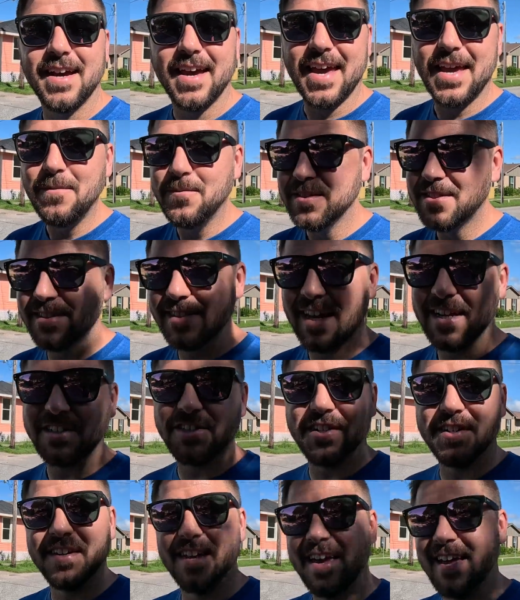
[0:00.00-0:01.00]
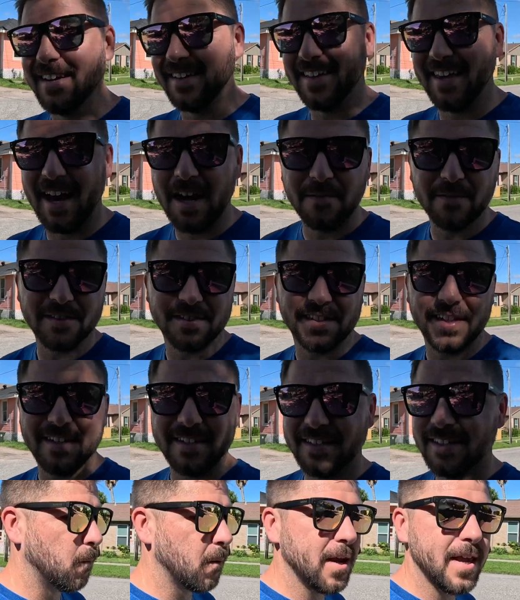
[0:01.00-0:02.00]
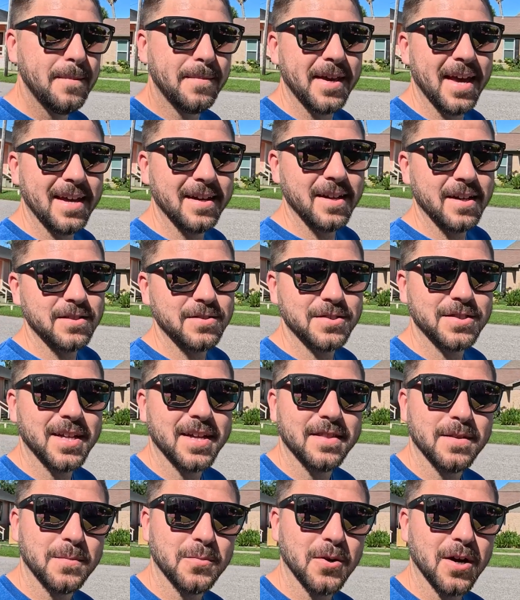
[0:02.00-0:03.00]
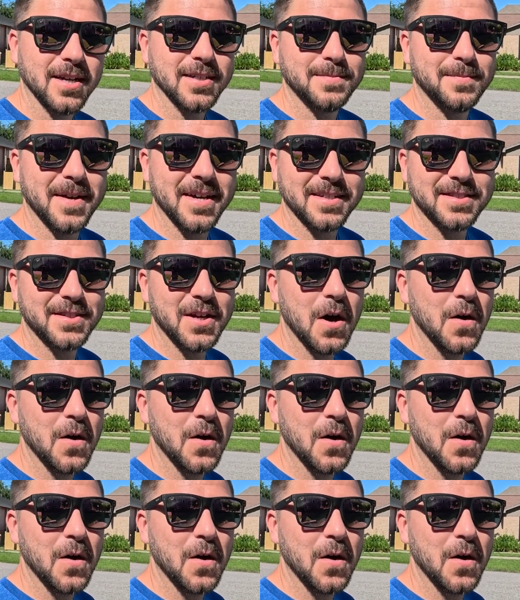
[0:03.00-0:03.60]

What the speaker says: he was stationed in Galveston, where he began to understand the prospects